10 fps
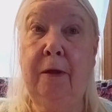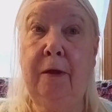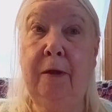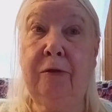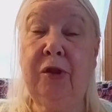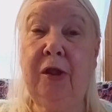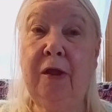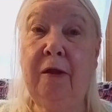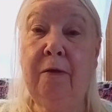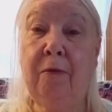a
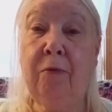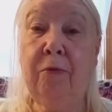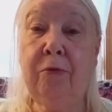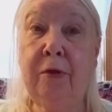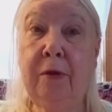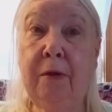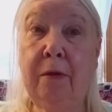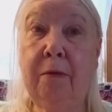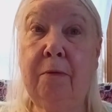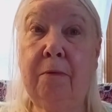real
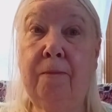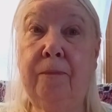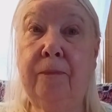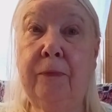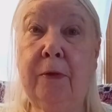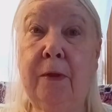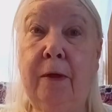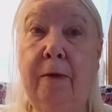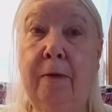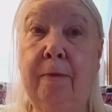thin,
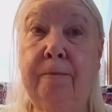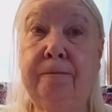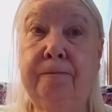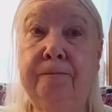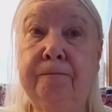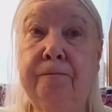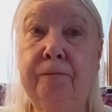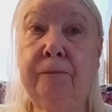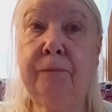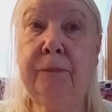it
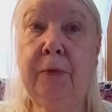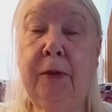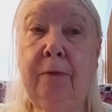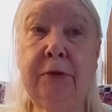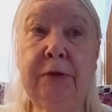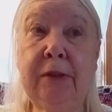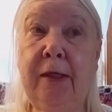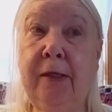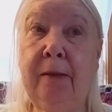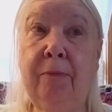was
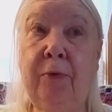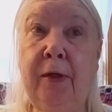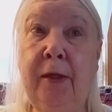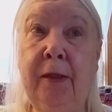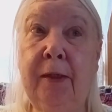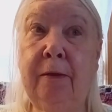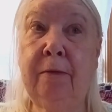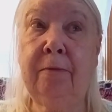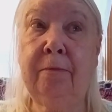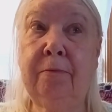Lion
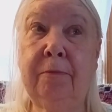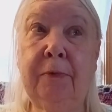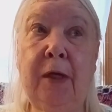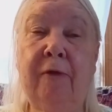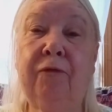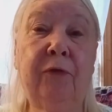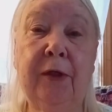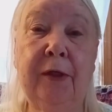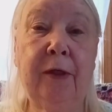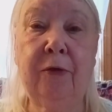brand, I
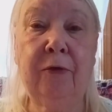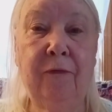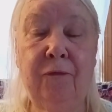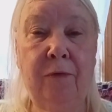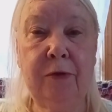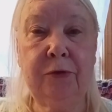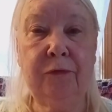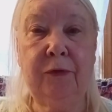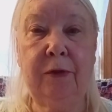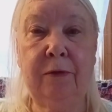forget now, you'll have to watch her
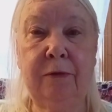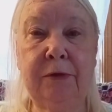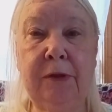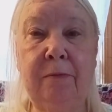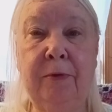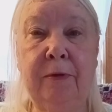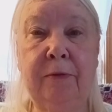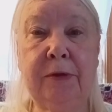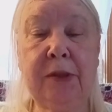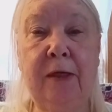video to see, but
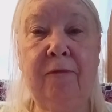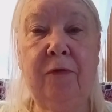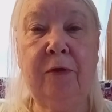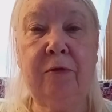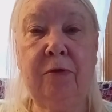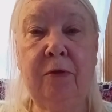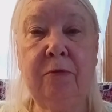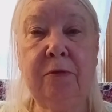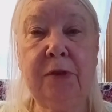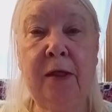it's kind of on the thinner
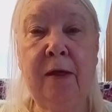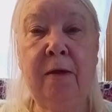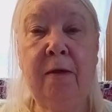side.